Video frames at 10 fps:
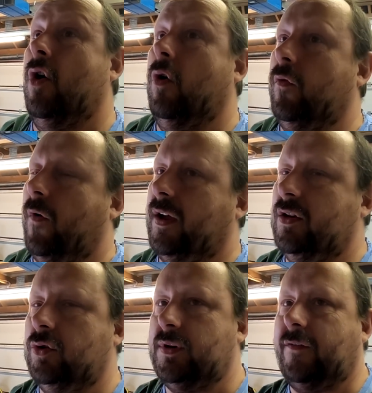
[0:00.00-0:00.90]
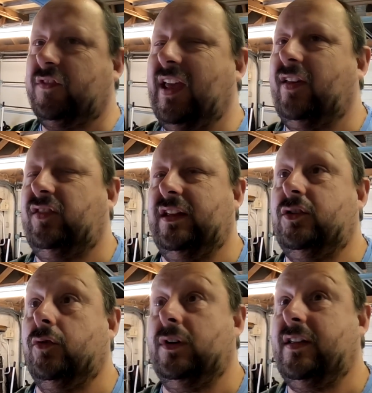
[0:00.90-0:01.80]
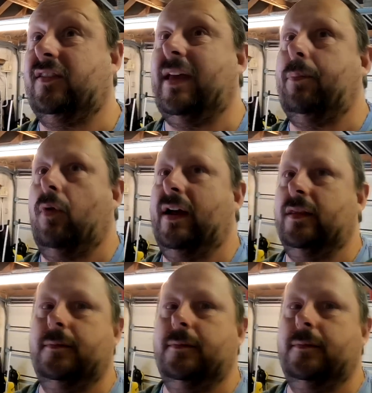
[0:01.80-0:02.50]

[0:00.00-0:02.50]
or if I can do enough testing to really separate